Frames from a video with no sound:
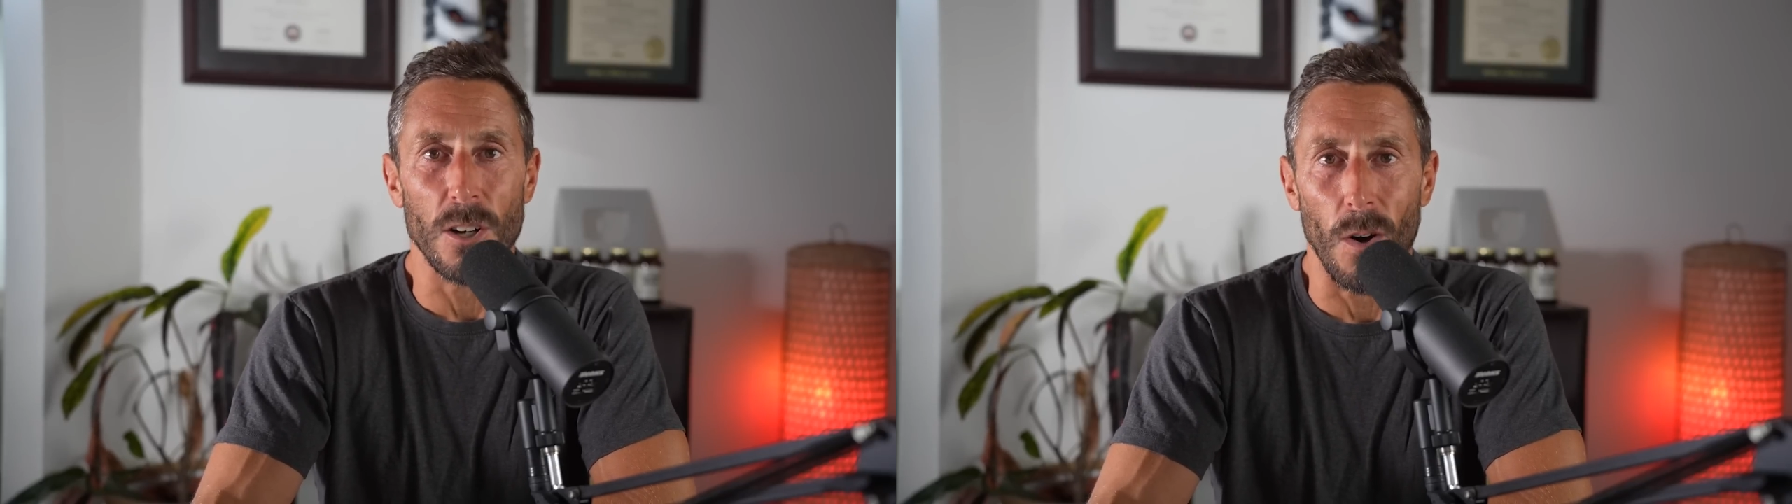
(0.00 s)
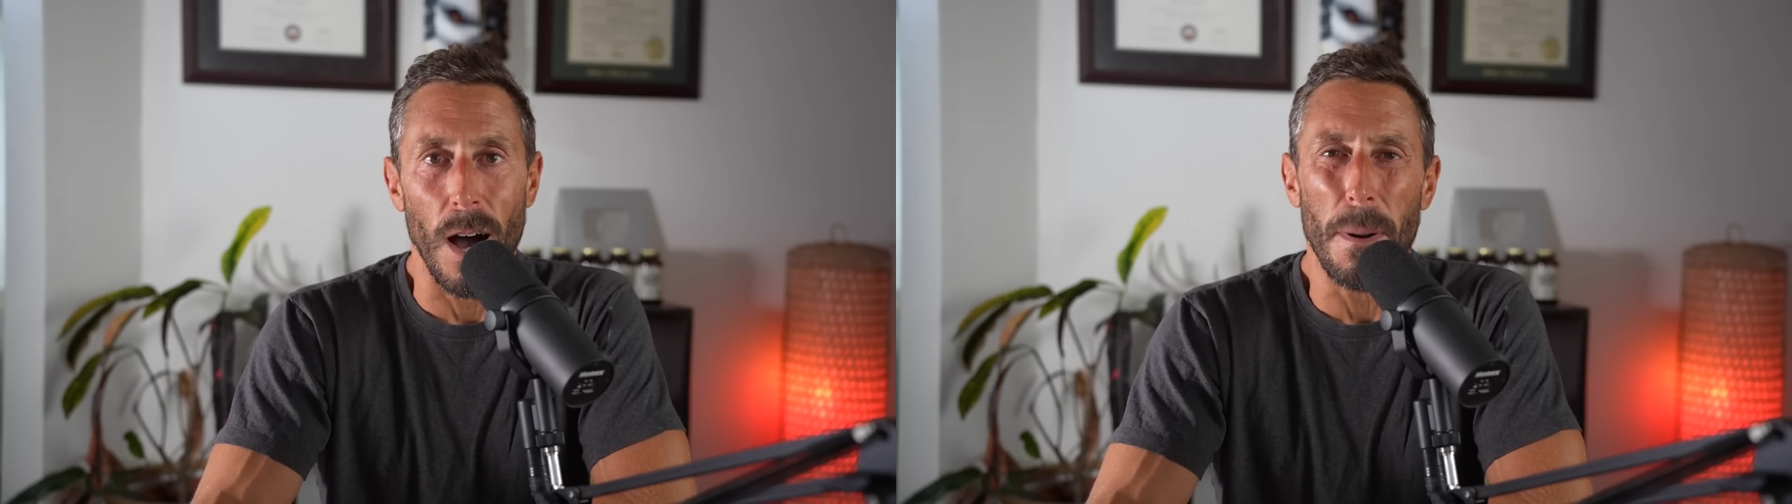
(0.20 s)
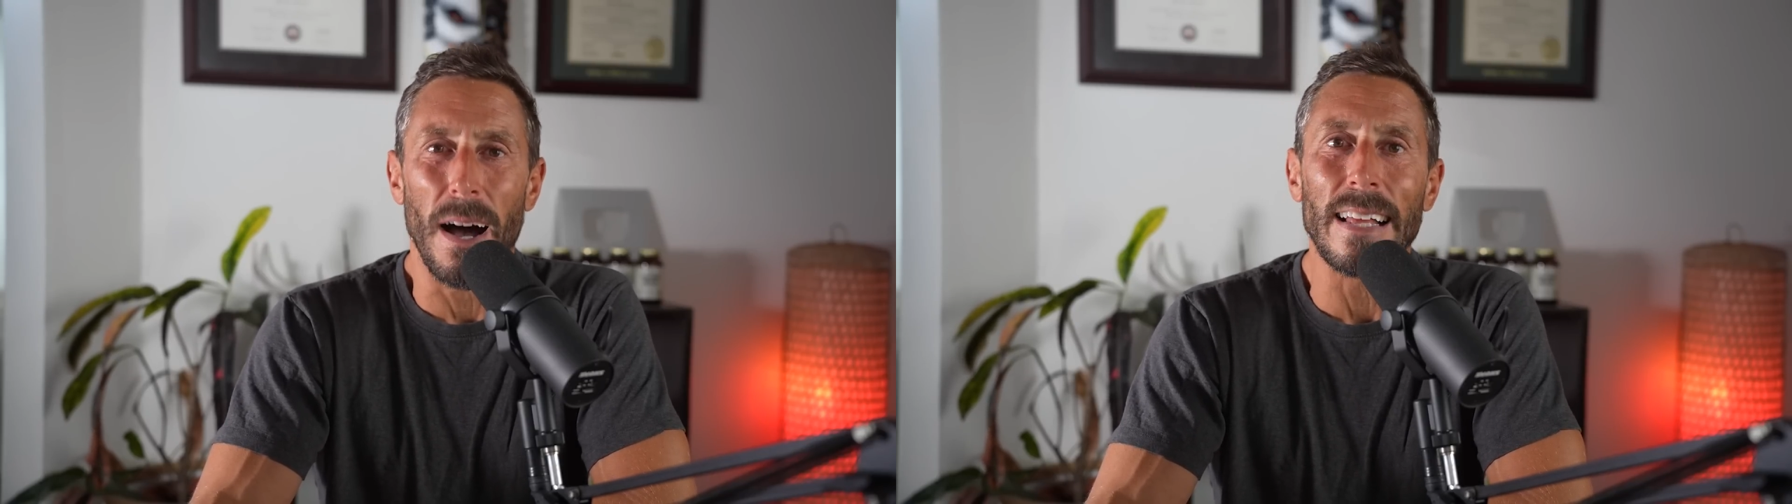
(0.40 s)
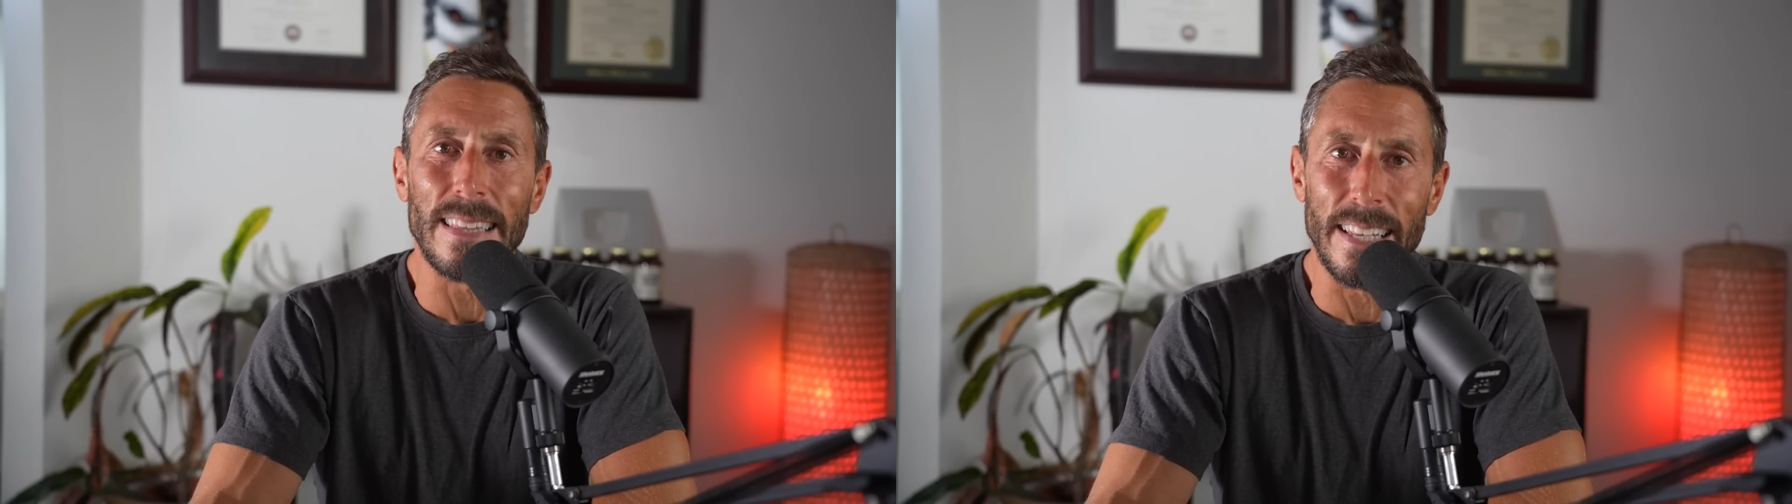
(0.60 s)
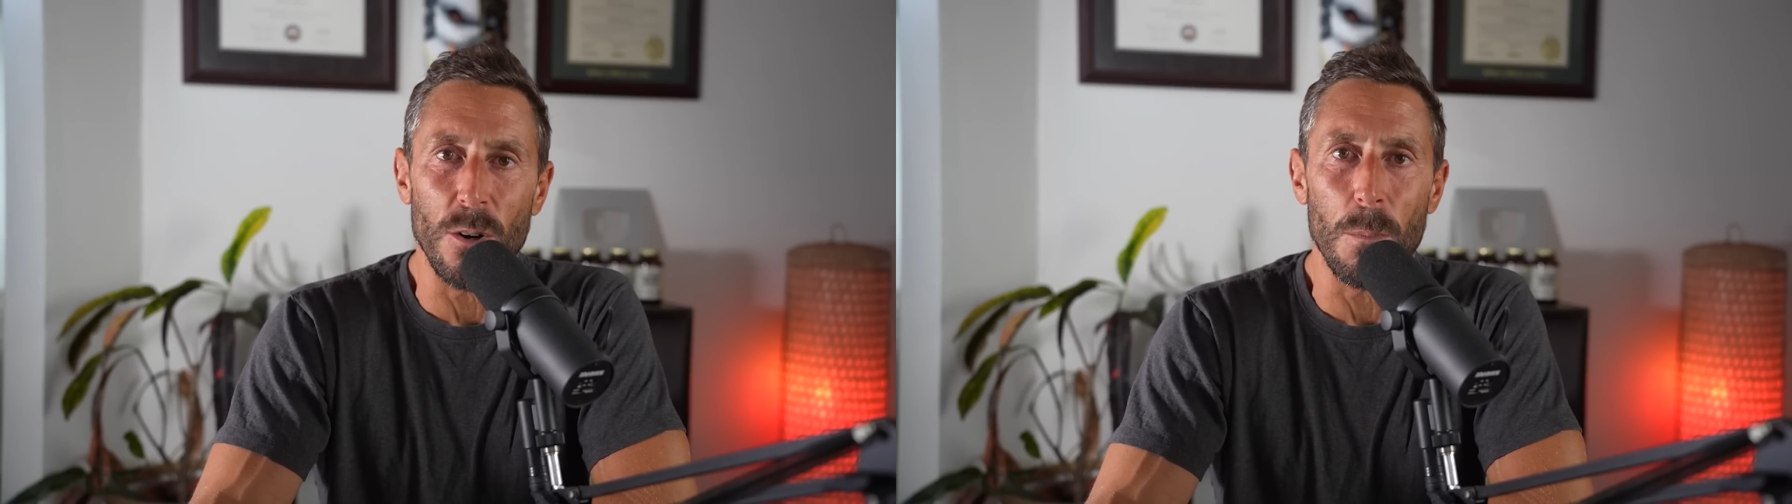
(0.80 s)
go up a
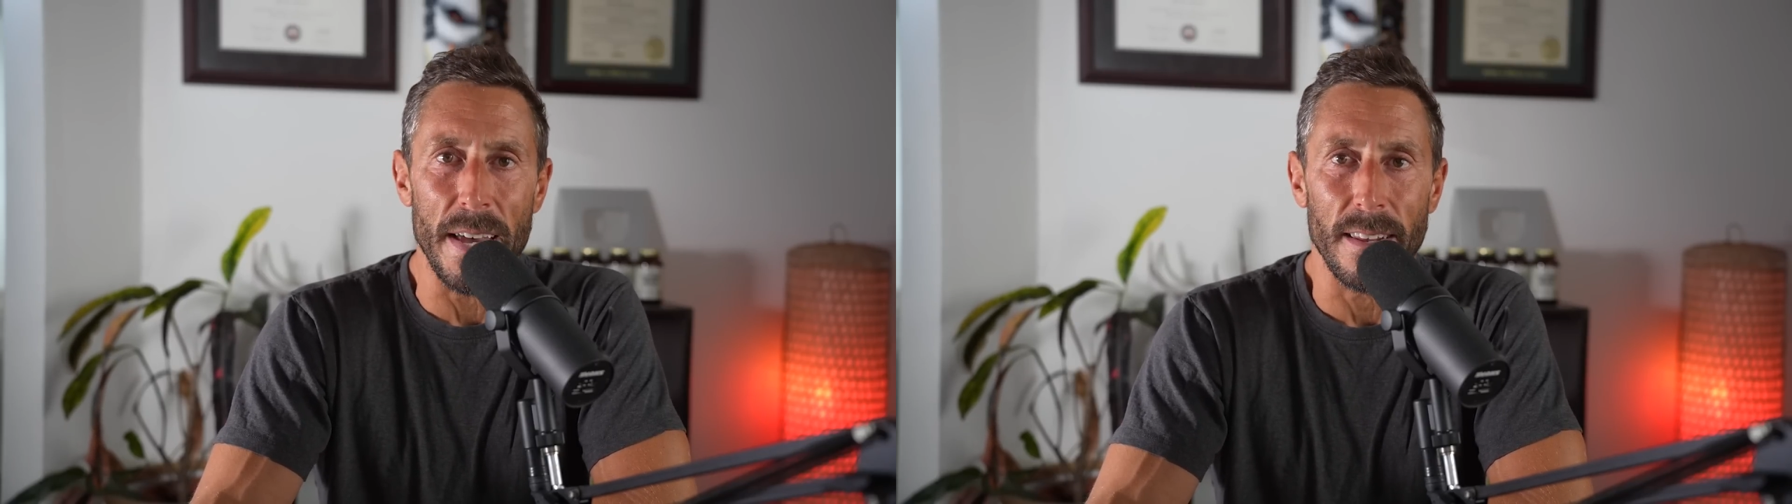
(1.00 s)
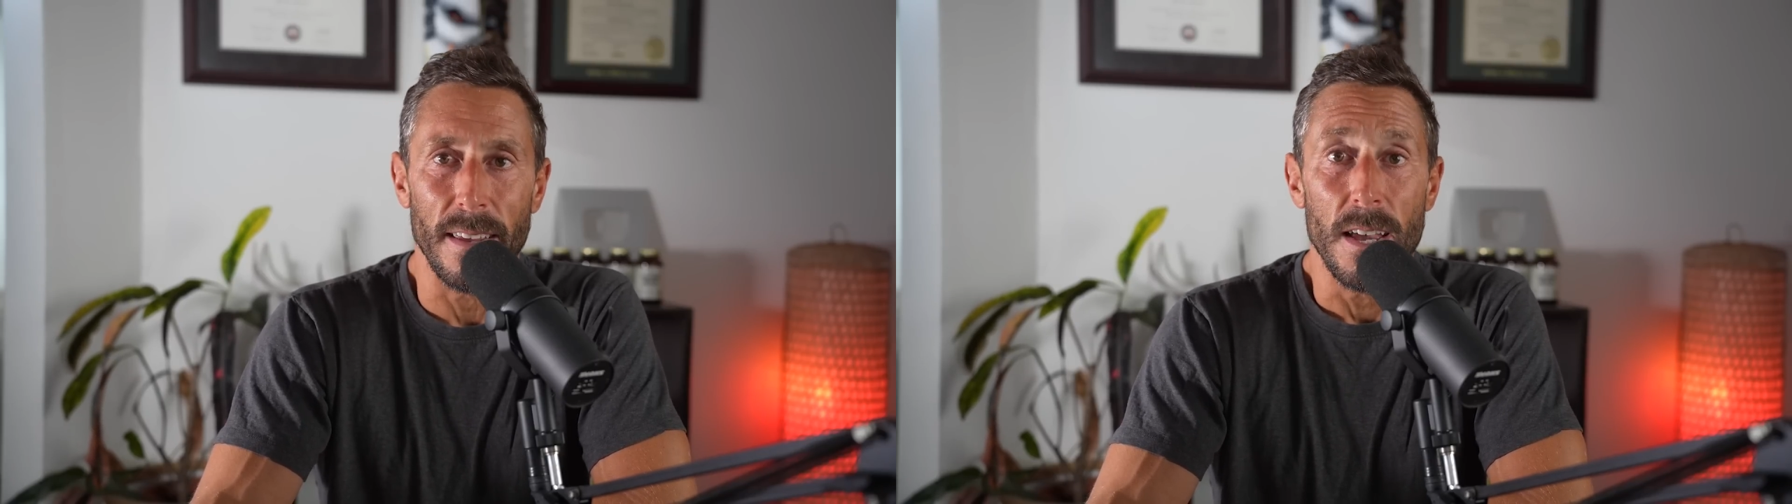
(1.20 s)
little bit.